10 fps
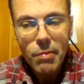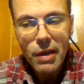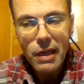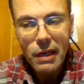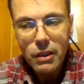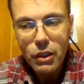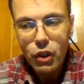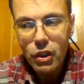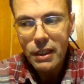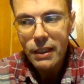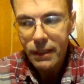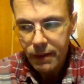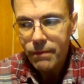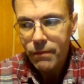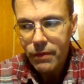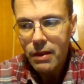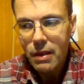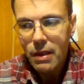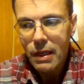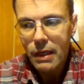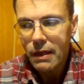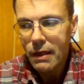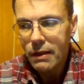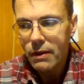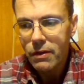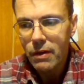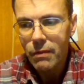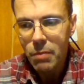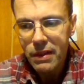MK Ultra, and other stuff.